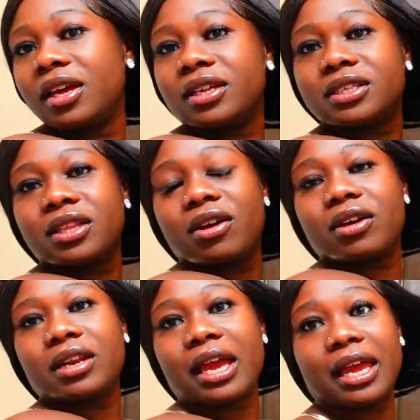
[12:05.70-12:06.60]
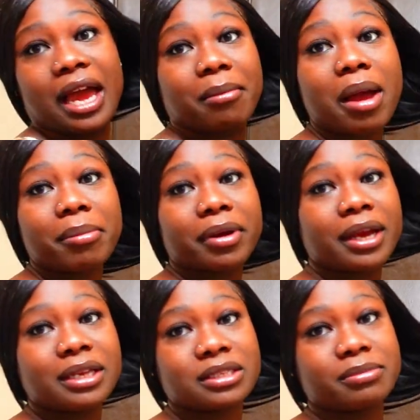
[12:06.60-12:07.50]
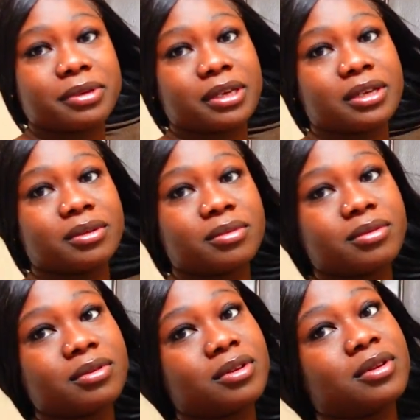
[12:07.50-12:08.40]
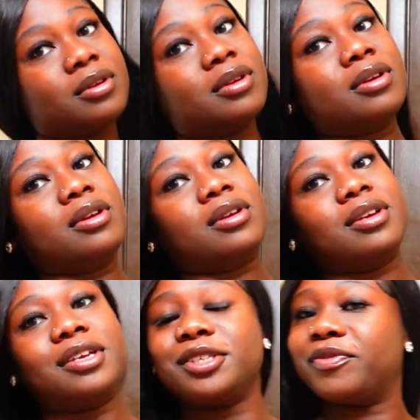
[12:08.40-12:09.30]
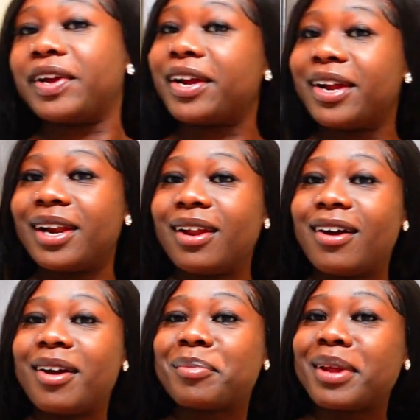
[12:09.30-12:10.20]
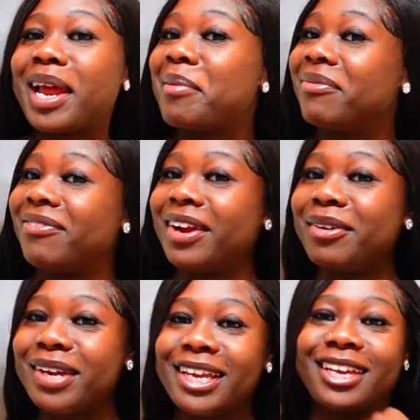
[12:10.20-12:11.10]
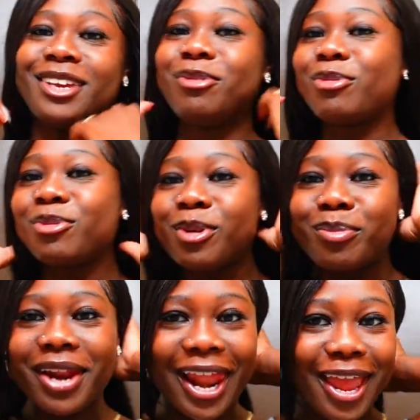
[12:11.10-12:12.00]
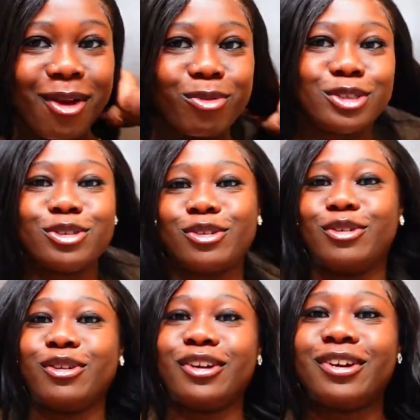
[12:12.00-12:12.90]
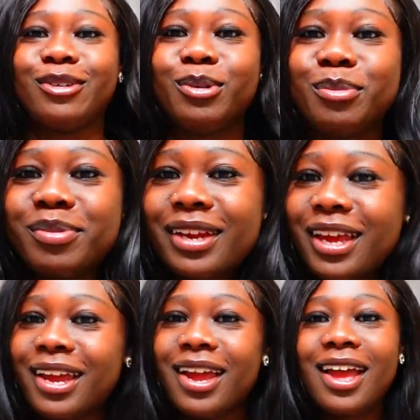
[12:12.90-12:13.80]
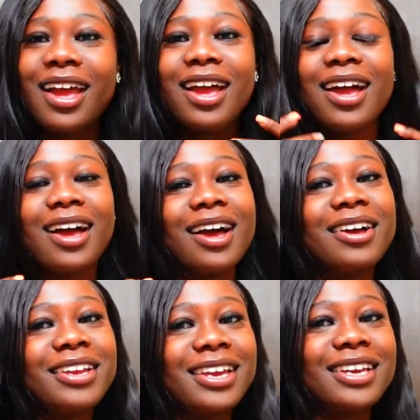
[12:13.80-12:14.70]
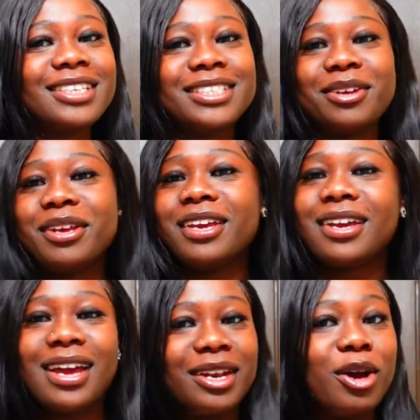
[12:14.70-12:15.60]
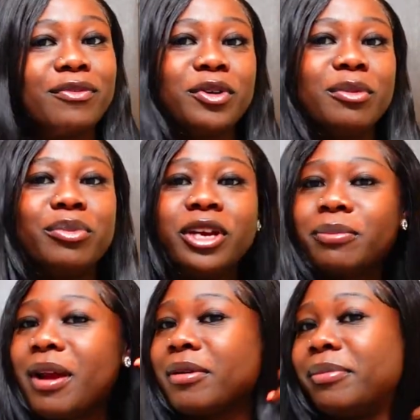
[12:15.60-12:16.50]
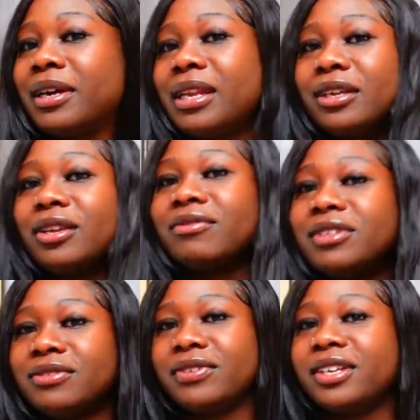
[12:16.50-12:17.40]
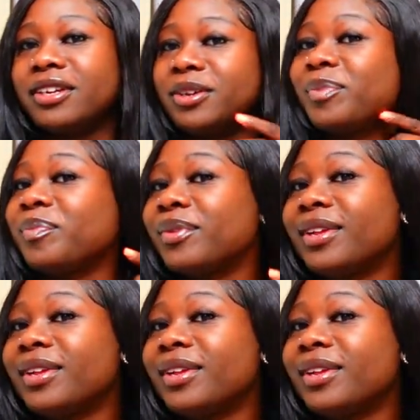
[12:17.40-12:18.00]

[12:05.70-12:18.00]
it's long like how my braids be. It's very long, but I'm very cute for playing with you, girl. For playing. Oh, yeah. So, yeah. I know if you're a boy, you probably been flicked off this video.